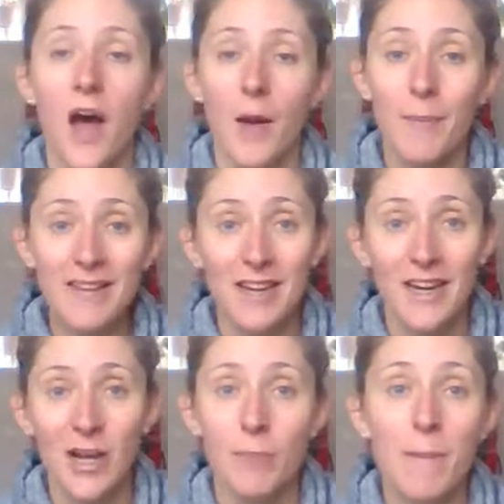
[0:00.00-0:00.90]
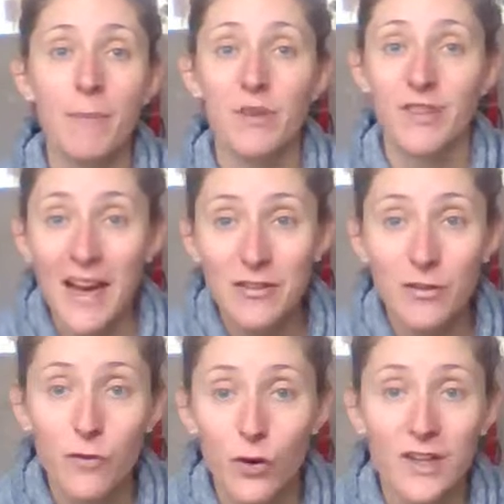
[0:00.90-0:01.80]
Basically, our members asked
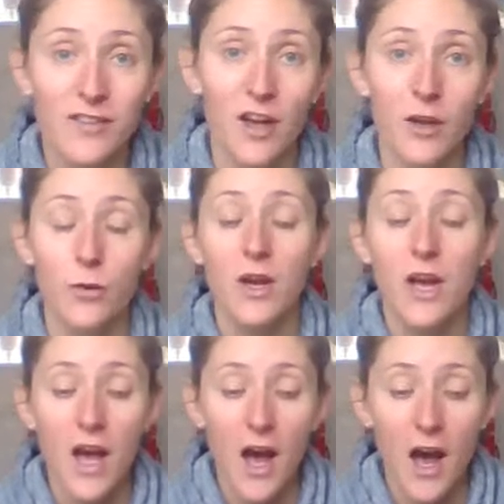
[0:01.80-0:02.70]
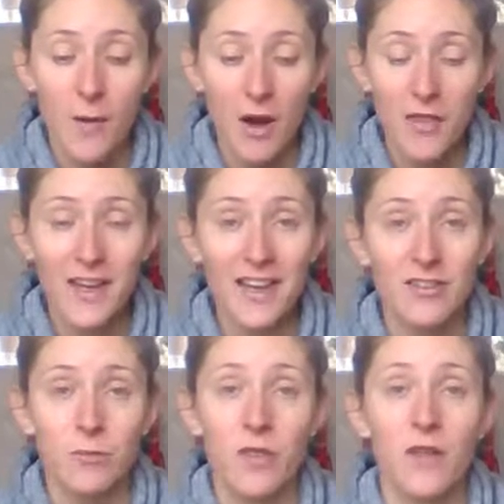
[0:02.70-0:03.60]
for it, so I think it's
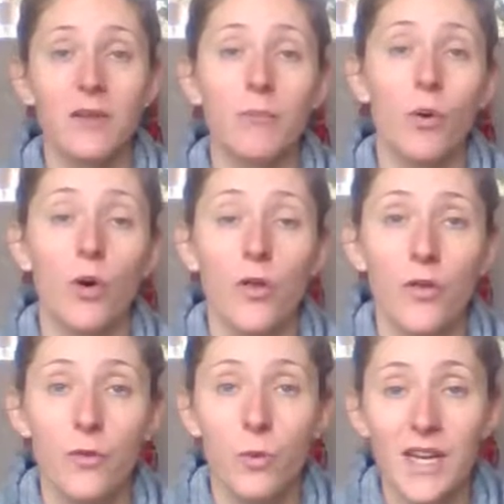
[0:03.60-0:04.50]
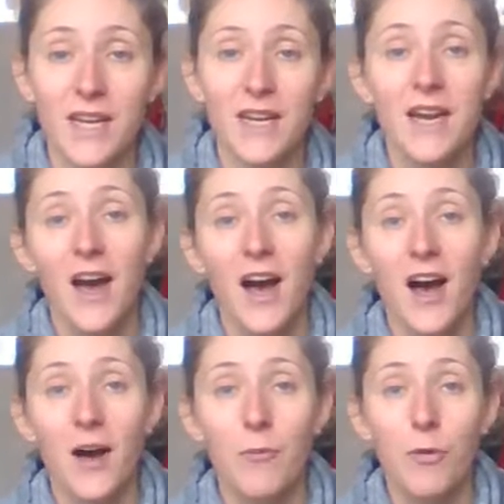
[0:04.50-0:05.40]
something that's important that we
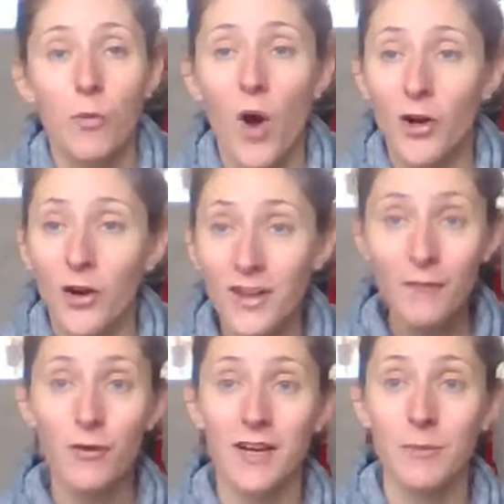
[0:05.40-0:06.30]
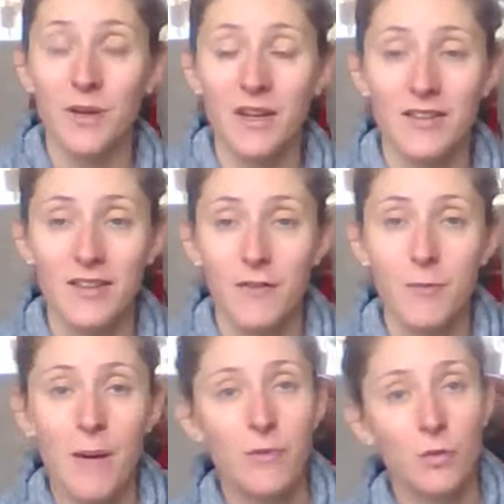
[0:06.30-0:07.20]
work on delivering, because if the
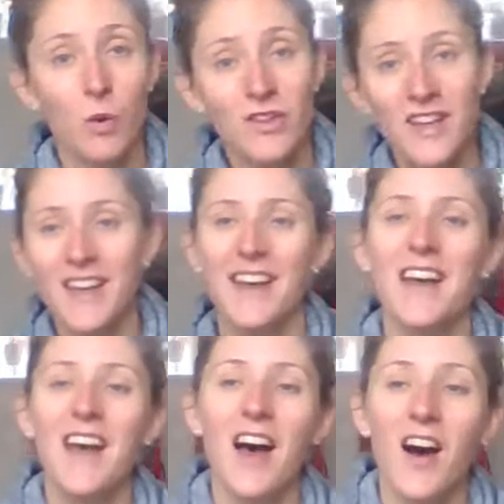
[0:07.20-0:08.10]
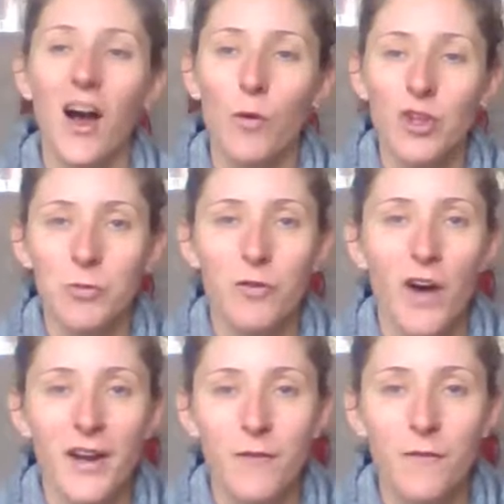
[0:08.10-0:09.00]
members want it, I want to
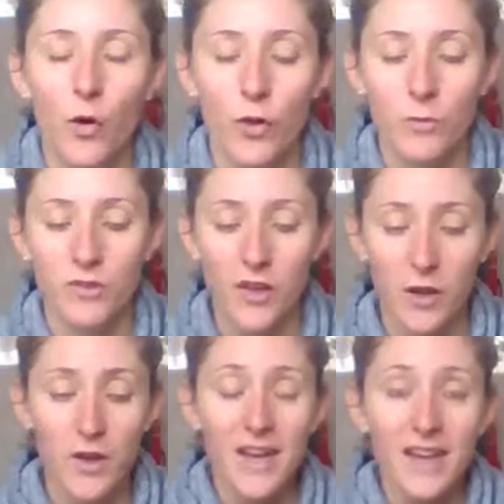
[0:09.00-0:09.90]
provide it for them. So